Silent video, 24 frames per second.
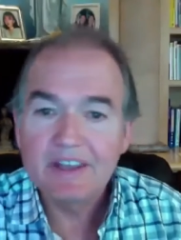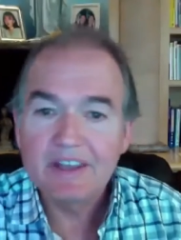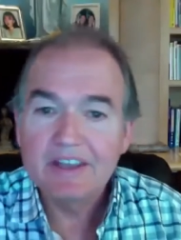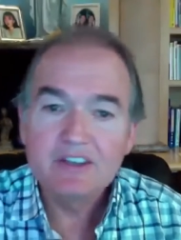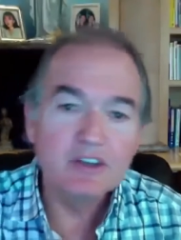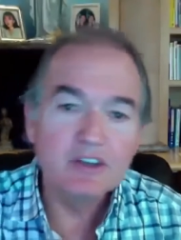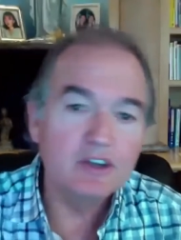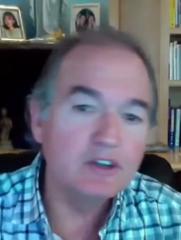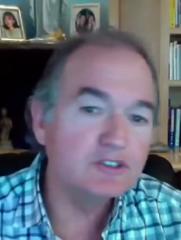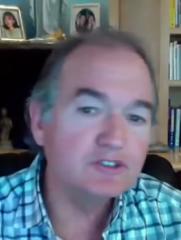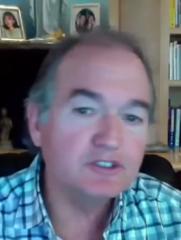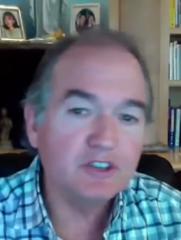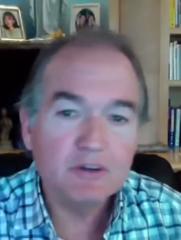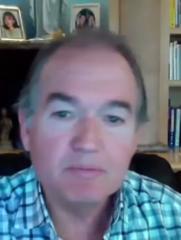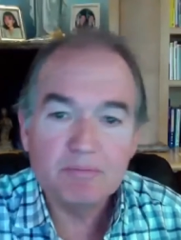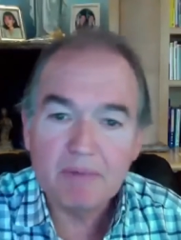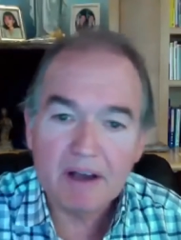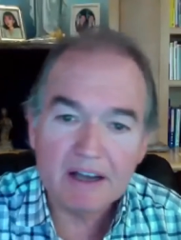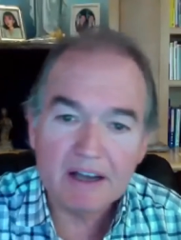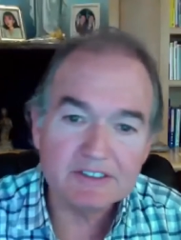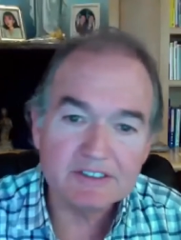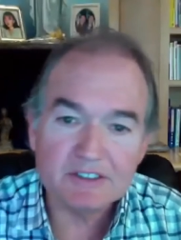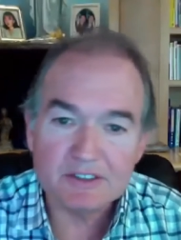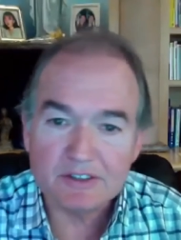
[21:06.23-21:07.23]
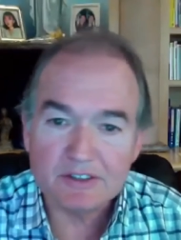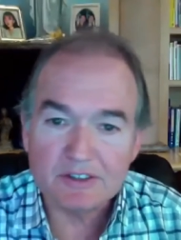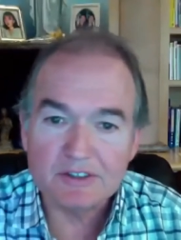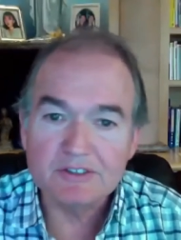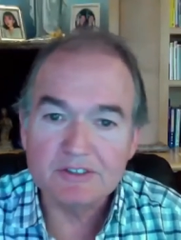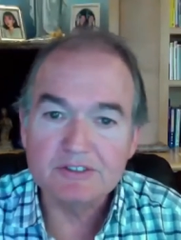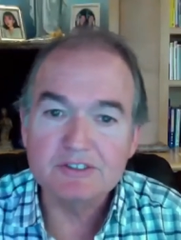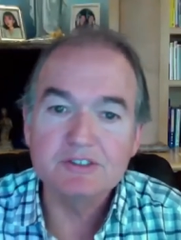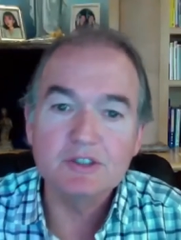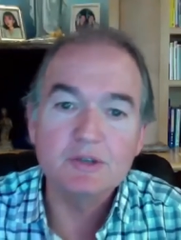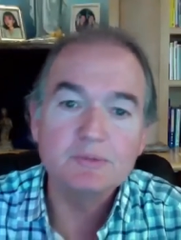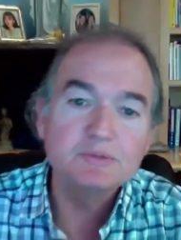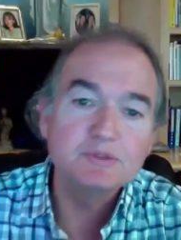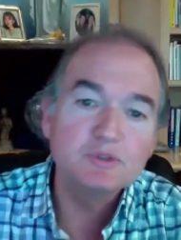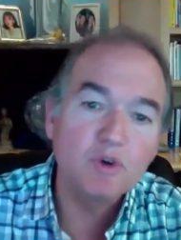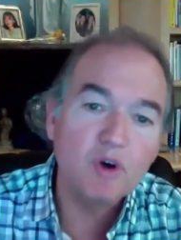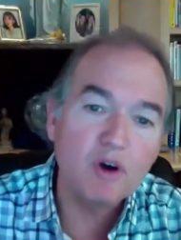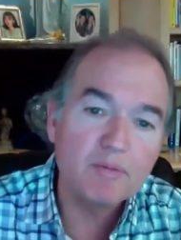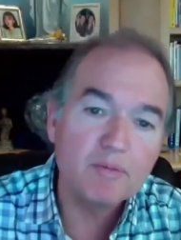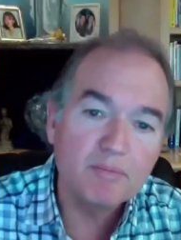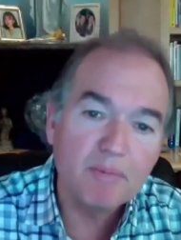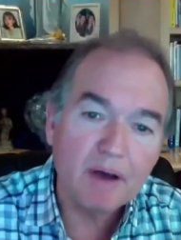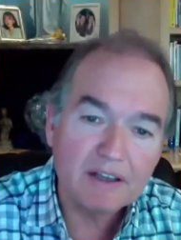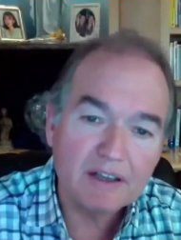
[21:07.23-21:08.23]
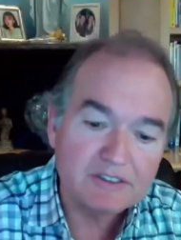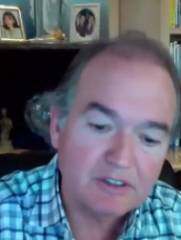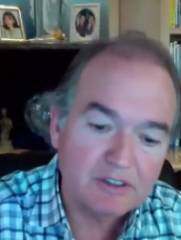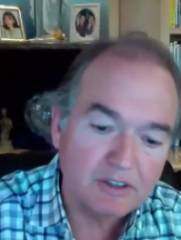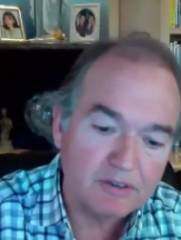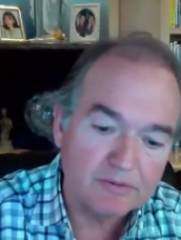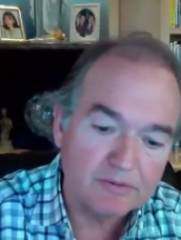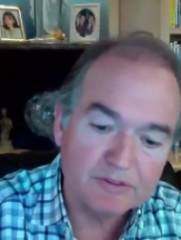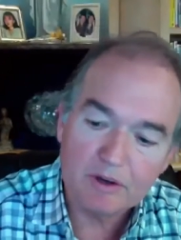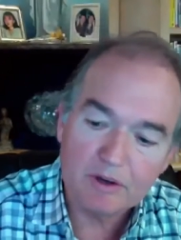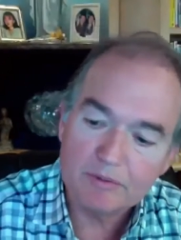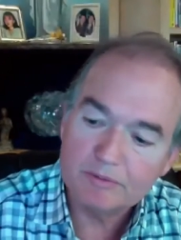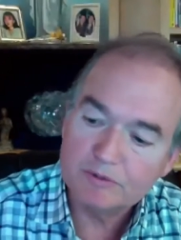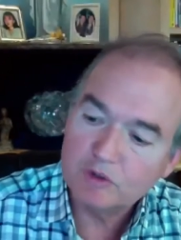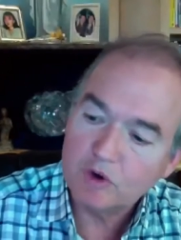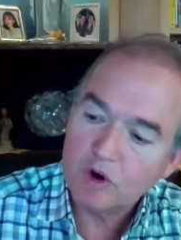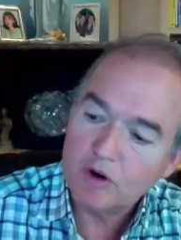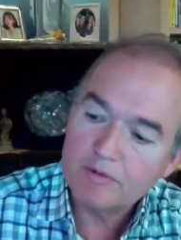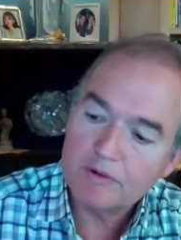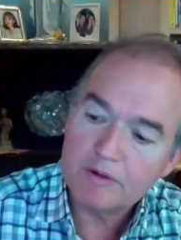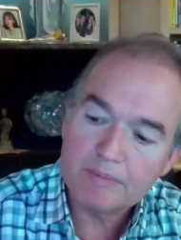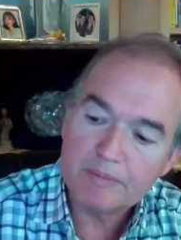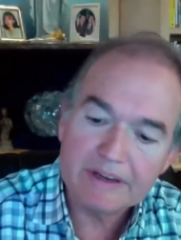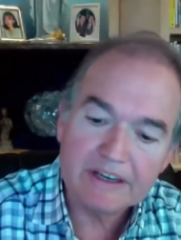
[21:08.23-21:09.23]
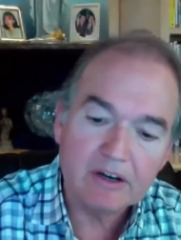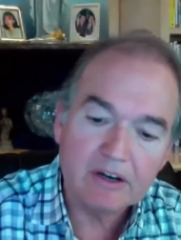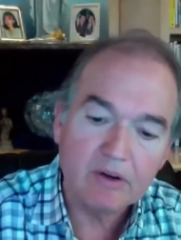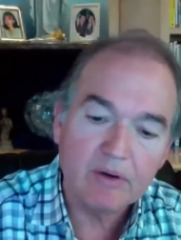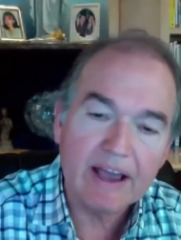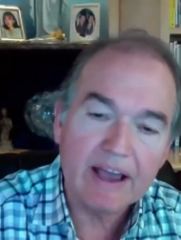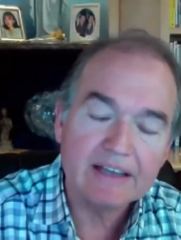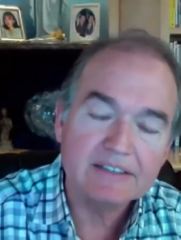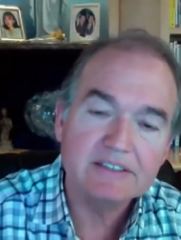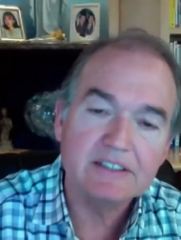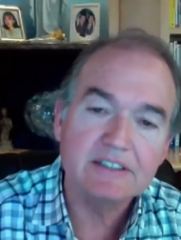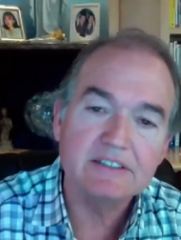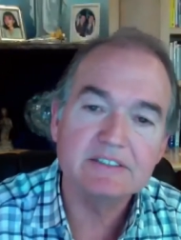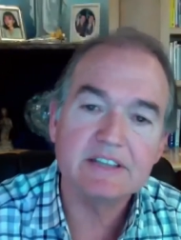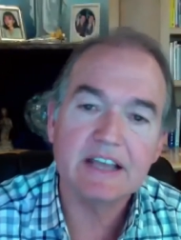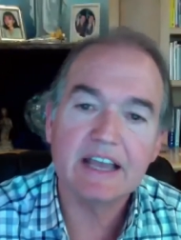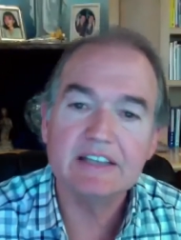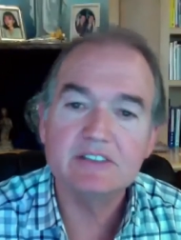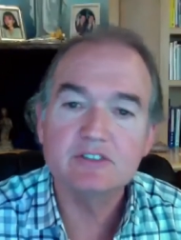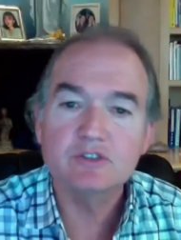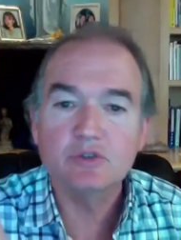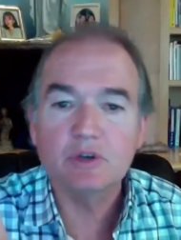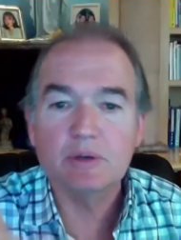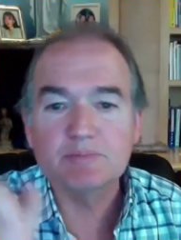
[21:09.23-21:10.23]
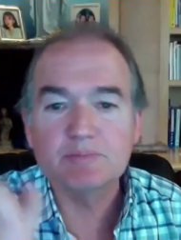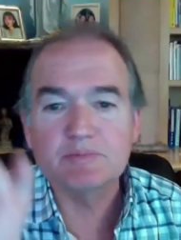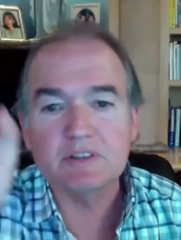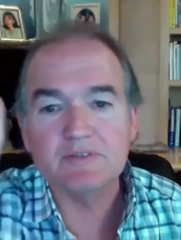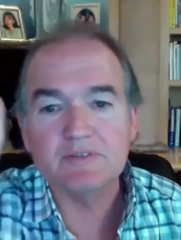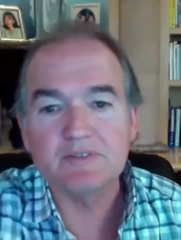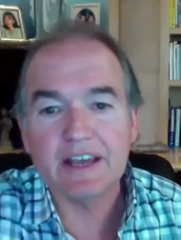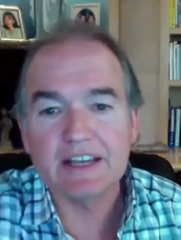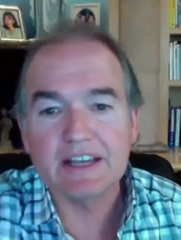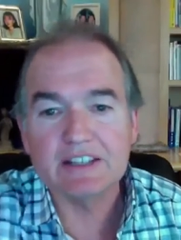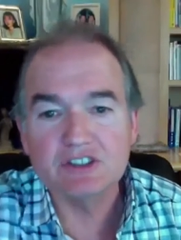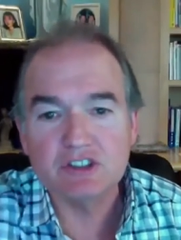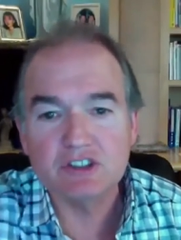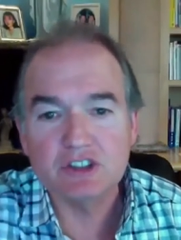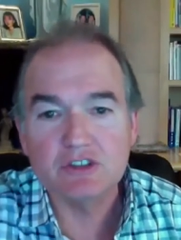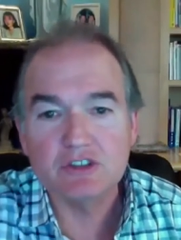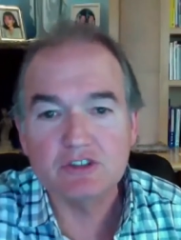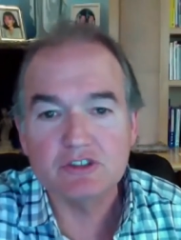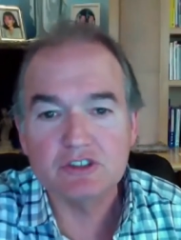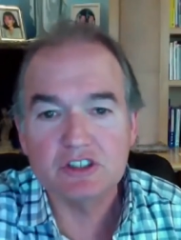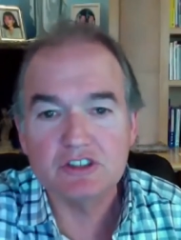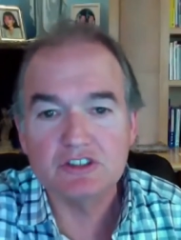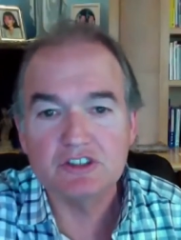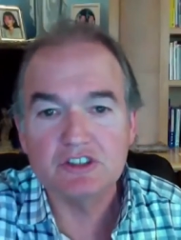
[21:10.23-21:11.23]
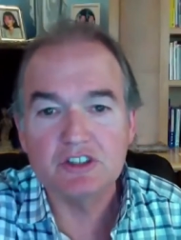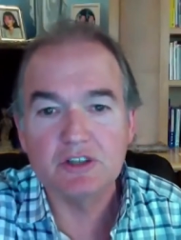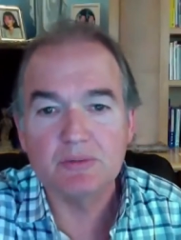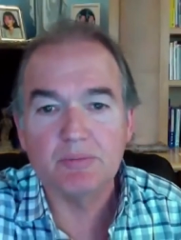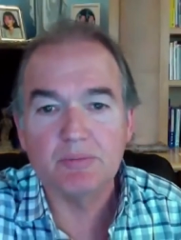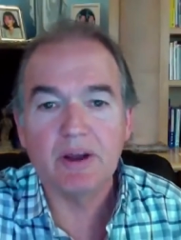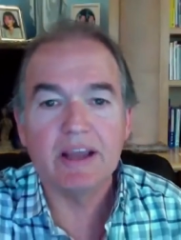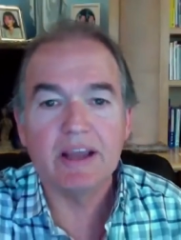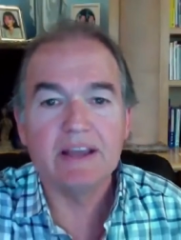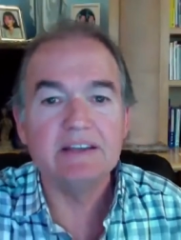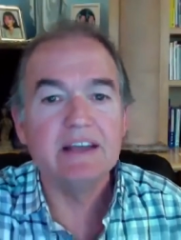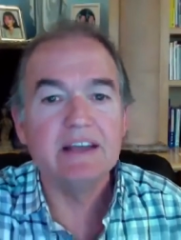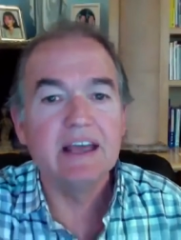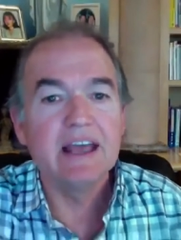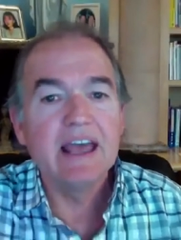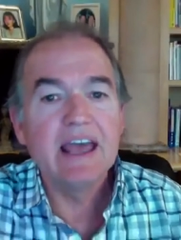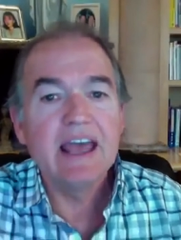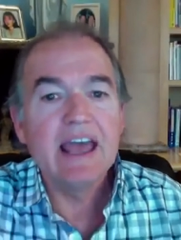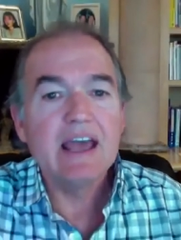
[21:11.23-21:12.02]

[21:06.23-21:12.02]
use their muscles to absorb amino acids, and tryptophan shoots into the brain,